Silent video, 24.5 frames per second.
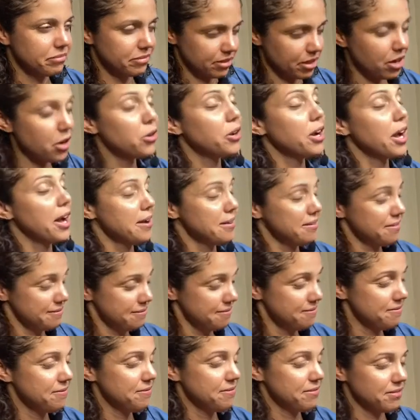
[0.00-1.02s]
Okay.
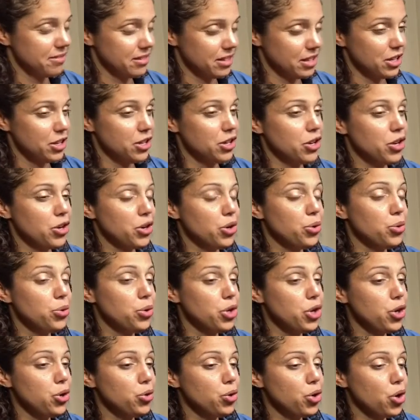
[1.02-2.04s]
Who do
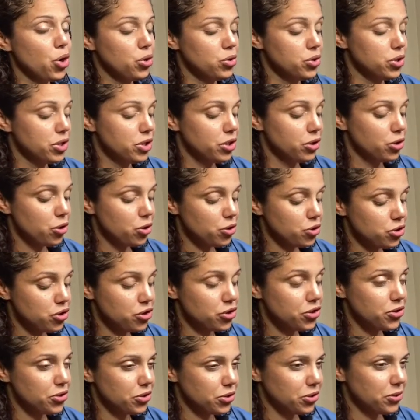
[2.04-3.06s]
you go to the grocery
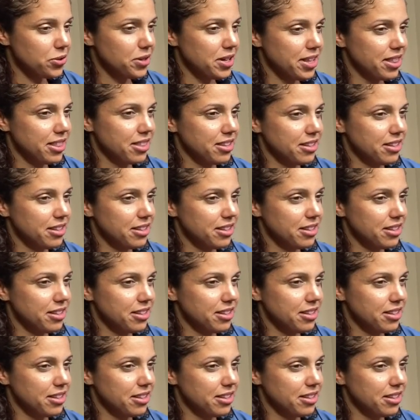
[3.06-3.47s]
store with?